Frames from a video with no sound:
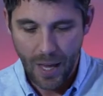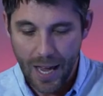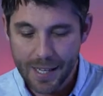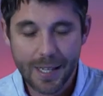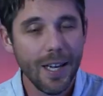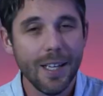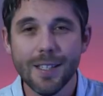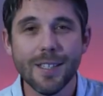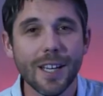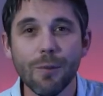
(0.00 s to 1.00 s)
And
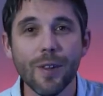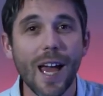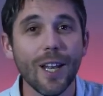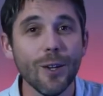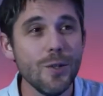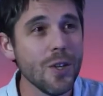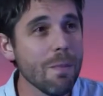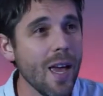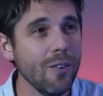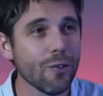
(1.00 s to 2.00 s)
Gideon did it without losing
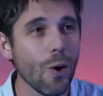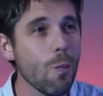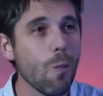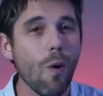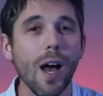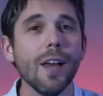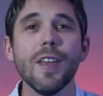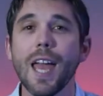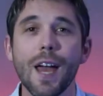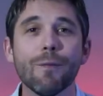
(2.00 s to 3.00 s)
men. So why are
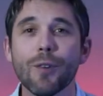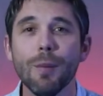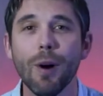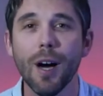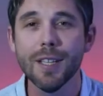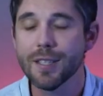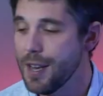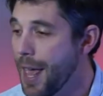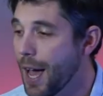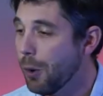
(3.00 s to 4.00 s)
the Ephraimites
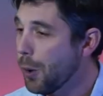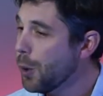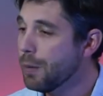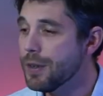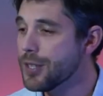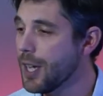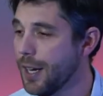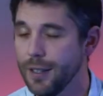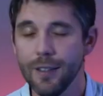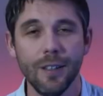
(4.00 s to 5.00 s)
now all of a
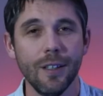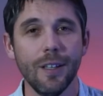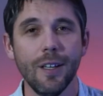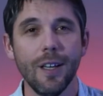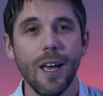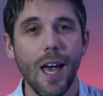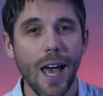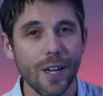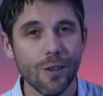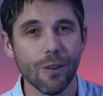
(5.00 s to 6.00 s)
sudden
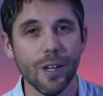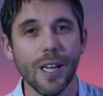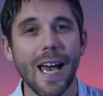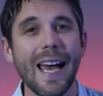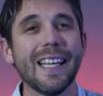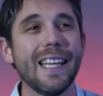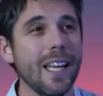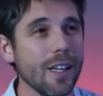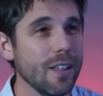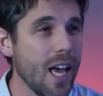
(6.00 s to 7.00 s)
angry at
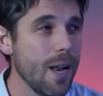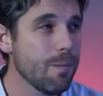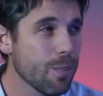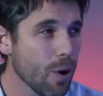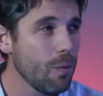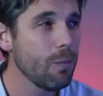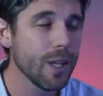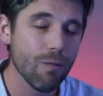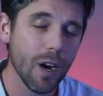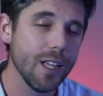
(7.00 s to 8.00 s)
Gideon and
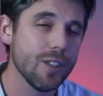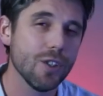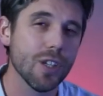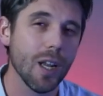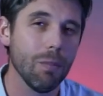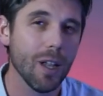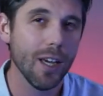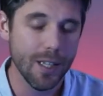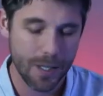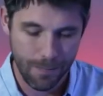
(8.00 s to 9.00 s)
probably ready to shed
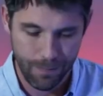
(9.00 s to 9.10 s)
blood?